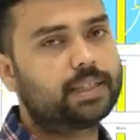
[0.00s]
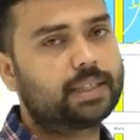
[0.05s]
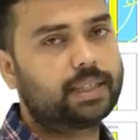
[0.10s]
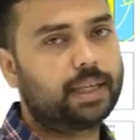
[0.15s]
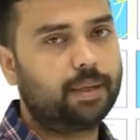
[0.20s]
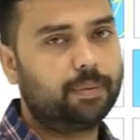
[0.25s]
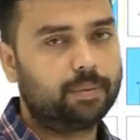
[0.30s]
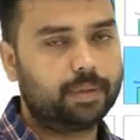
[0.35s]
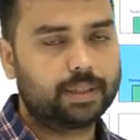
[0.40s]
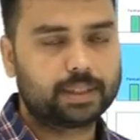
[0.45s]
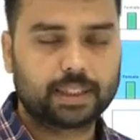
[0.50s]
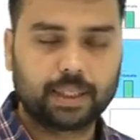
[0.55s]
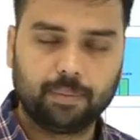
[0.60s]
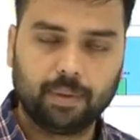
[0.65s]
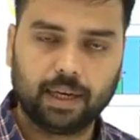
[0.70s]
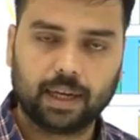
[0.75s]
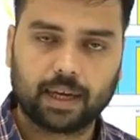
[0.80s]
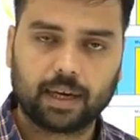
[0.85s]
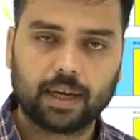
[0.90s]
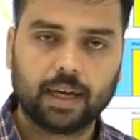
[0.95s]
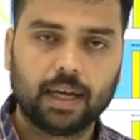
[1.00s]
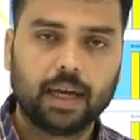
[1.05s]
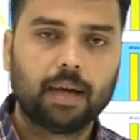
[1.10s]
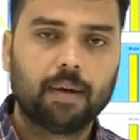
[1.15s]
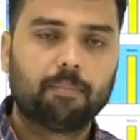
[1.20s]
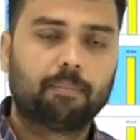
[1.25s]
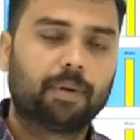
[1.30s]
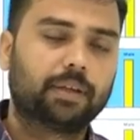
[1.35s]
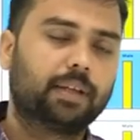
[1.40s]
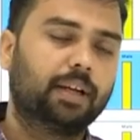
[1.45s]
similar, but
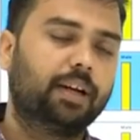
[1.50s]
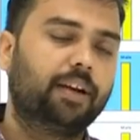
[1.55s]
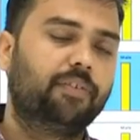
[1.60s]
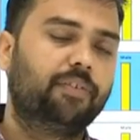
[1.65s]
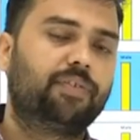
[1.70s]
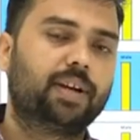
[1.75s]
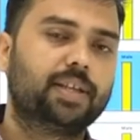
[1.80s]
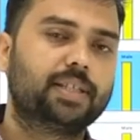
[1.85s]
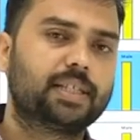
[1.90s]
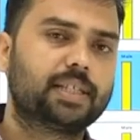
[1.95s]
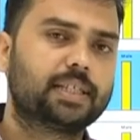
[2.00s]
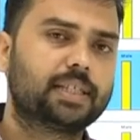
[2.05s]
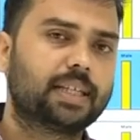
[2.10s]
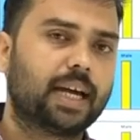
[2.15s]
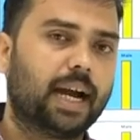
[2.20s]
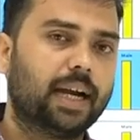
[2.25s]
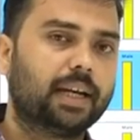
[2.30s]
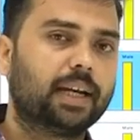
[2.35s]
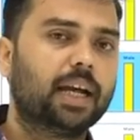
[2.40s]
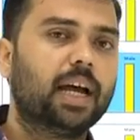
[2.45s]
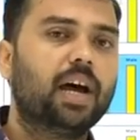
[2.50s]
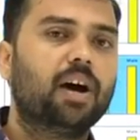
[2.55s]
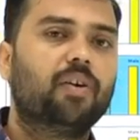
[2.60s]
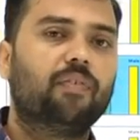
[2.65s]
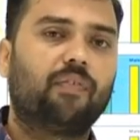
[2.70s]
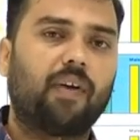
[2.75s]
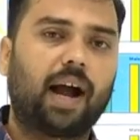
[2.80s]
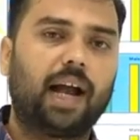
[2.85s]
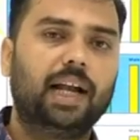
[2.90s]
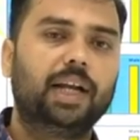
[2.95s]
the difference is that
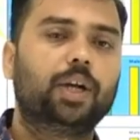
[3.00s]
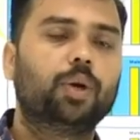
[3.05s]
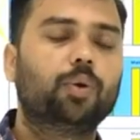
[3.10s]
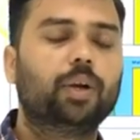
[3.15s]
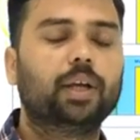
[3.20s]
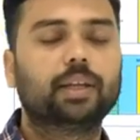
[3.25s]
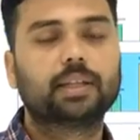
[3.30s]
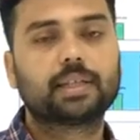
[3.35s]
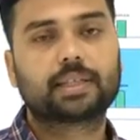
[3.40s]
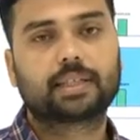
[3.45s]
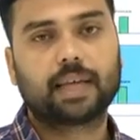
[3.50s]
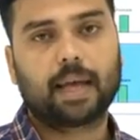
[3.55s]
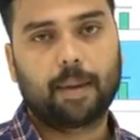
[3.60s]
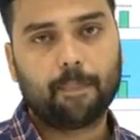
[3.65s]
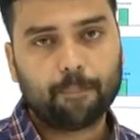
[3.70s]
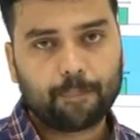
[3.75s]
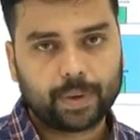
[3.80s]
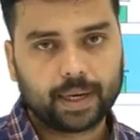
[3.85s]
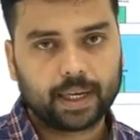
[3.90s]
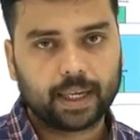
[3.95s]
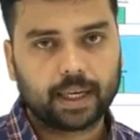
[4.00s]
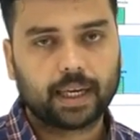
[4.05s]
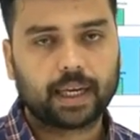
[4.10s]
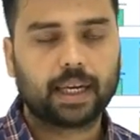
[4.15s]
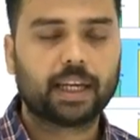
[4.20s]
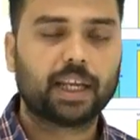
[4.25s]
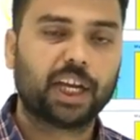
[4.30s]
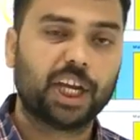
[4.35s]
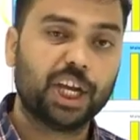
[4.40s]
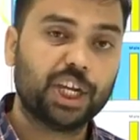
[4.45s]
while during the sampling in
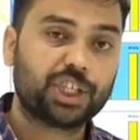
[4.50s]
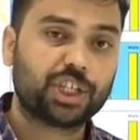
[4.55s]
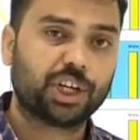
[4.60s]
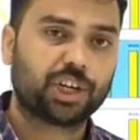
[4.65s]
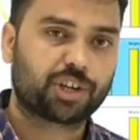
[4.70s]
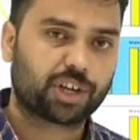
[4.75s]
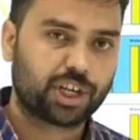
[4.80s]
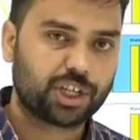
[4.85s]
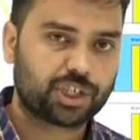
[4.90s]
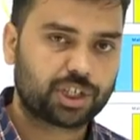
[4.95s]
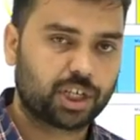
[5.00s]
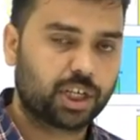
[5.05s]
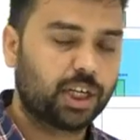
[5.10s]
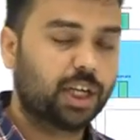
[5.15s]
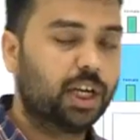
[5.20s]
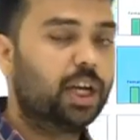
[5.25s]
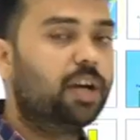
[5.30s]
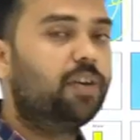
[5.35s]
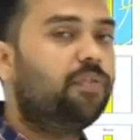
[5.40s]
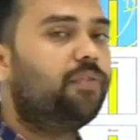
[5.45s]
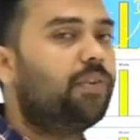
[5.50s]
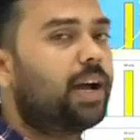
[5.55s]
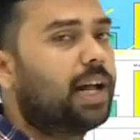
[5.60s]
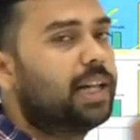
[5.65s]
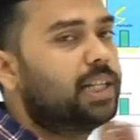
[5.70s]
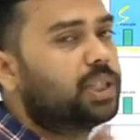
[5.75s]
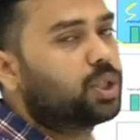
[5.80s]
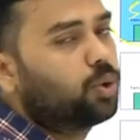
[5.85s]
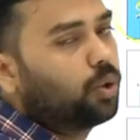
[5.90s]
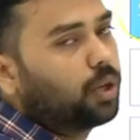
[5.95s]
each iteration we also
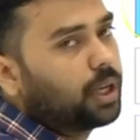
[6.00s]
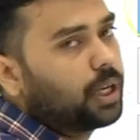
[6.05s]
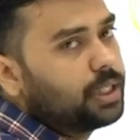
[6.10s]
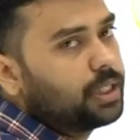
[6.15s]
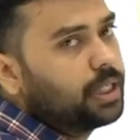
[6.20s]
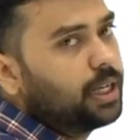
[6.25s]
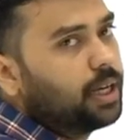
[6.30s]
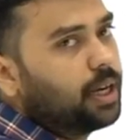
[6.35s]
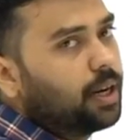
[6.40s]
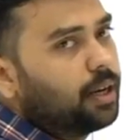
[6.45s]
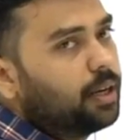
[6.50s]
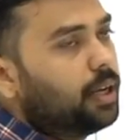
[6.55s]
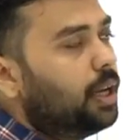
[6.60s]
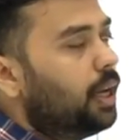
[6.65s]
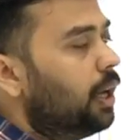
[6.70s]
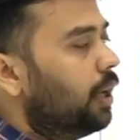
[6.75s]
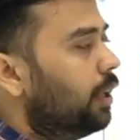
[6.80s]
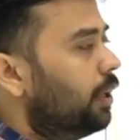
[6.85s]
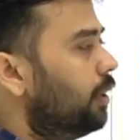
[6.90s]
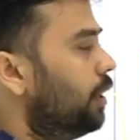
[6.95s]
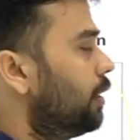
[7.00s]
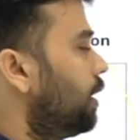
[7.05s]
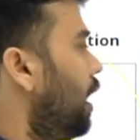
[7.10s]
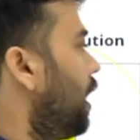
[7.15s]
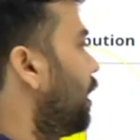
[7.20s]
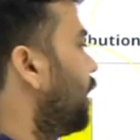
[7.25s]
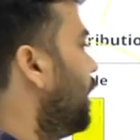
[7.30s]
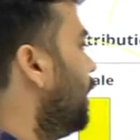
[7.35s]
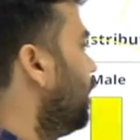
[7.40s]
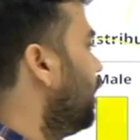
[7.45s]
consider the
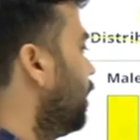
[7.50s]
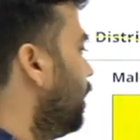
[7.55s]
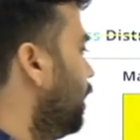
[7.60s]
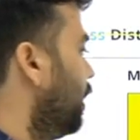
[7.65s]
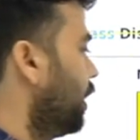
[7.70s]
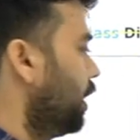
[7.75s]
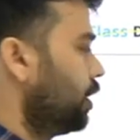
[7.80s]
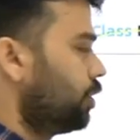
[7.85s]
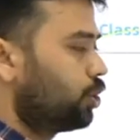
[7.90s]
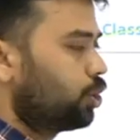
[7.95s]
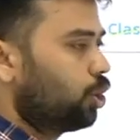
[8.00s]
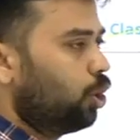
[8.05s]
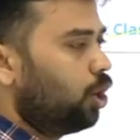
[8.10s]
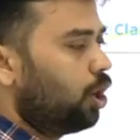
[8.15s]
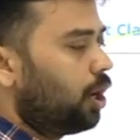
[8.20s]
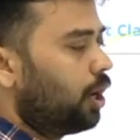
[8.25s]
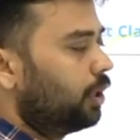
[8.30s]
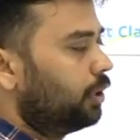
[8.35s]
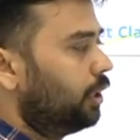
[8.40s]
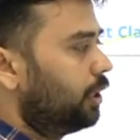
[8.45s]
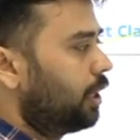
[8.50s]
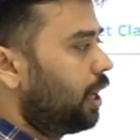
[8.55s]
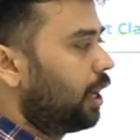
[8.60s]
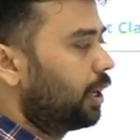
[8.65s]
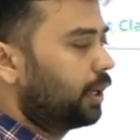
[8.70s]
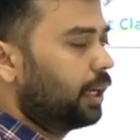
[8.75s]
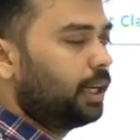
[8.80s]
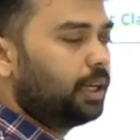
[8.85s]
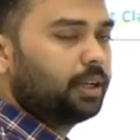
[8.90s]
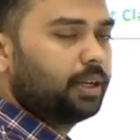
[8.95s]
target ratio or the
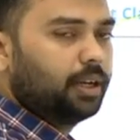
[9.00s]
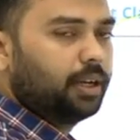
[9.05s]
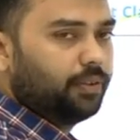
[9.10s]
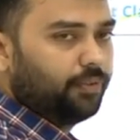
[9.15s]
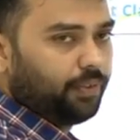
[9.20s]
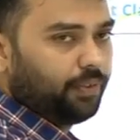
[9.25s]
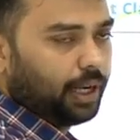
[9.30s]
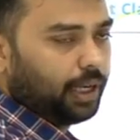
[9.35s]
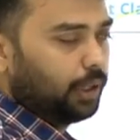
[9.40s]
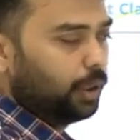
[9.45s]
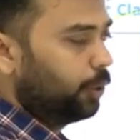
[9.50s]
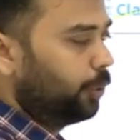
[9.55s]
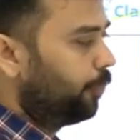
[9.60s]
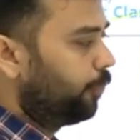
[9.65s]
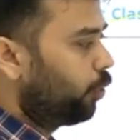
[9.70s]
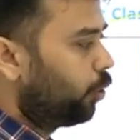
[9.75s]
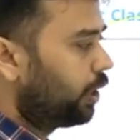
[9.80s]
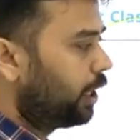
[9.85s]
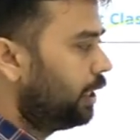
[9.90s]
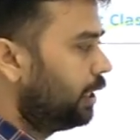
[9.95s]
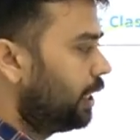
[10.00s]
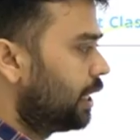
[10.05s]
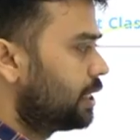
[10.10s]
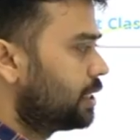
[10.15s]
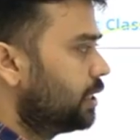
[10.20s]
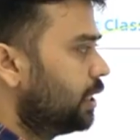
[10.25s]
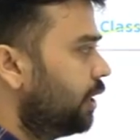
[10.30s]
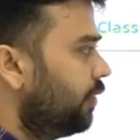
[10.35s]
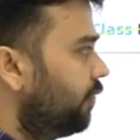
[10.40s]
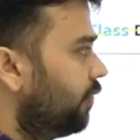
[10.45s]
target value. Okay, that is the
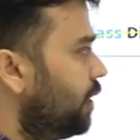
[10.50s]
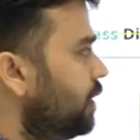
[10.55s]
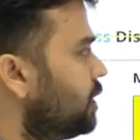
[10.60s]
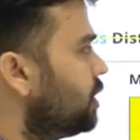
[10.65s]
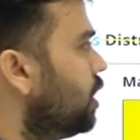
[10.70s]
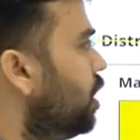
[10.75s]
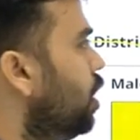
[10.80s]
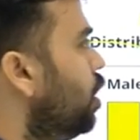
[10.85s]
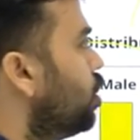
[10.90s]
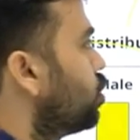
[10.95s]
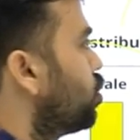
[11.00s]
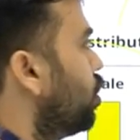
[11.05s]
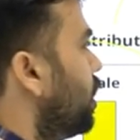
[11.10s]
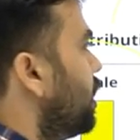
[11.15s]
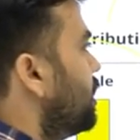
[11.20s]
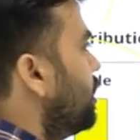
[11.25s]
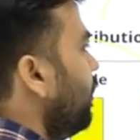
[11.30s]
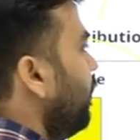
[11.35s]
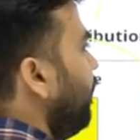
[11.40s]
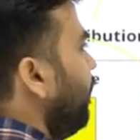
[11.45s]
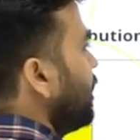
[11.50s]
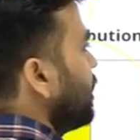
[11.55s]
difference. So it is the first